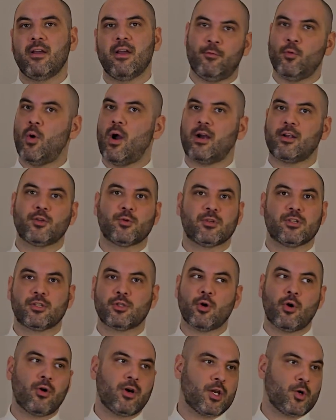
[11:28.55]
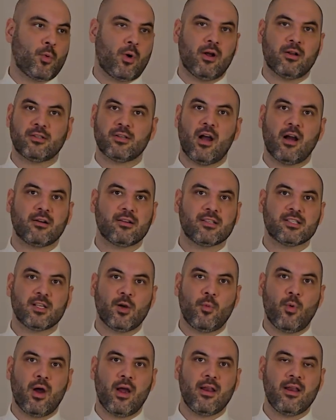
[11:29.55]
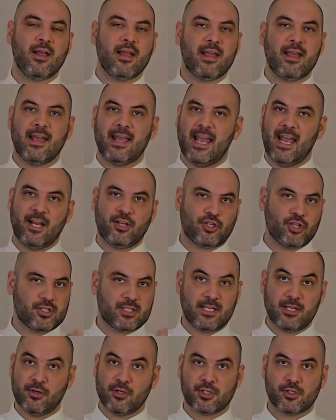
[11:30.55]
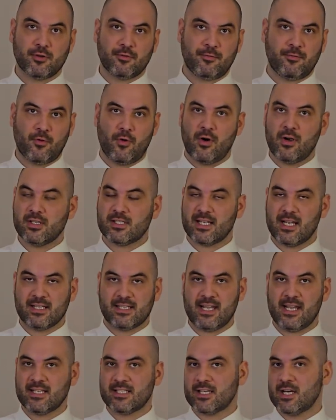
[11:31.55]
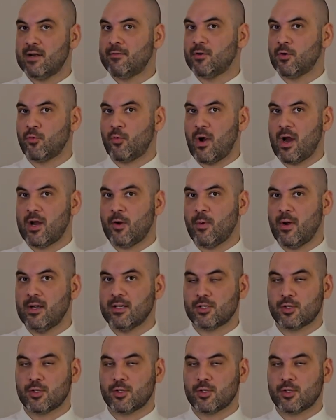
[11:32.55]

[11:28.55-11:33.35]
If you walk into a store, you want to talk to someone, it just hears your voice and takes care of it right away.